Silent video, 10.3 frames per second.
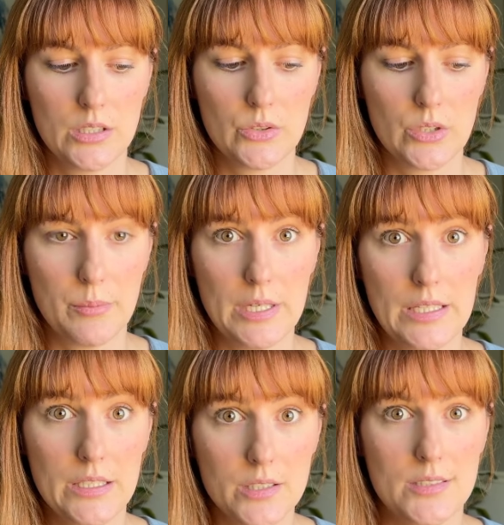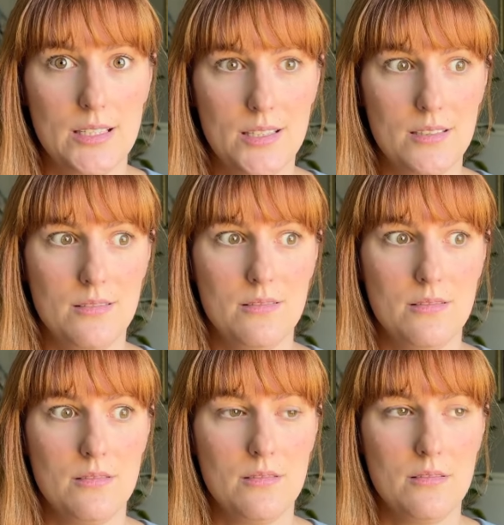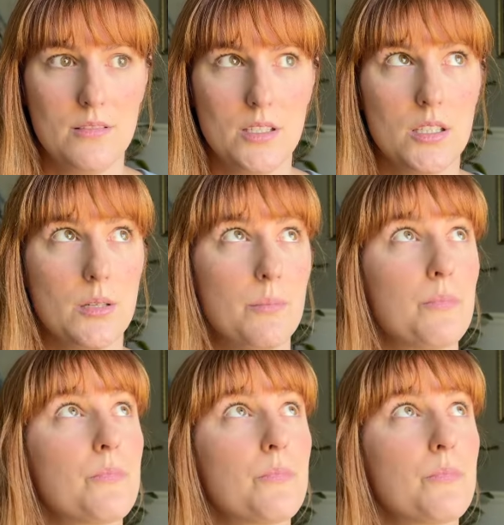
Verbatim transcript: or I'm unhealed in. Um,